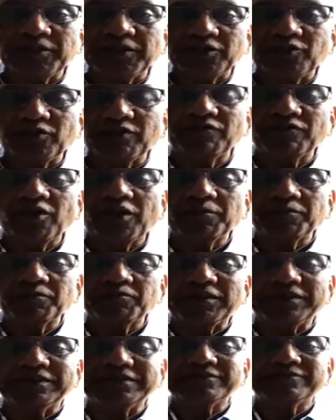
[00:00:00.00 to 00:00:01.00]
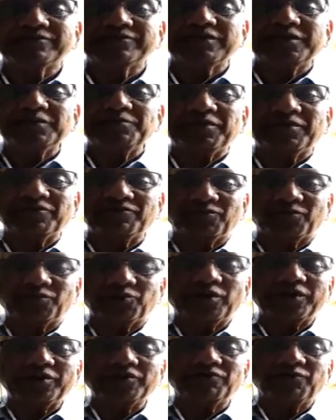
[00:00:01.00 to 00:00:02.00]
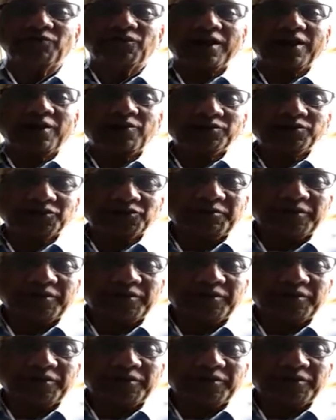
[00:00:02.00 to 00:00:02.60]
You have not been sleeping for 24 hours.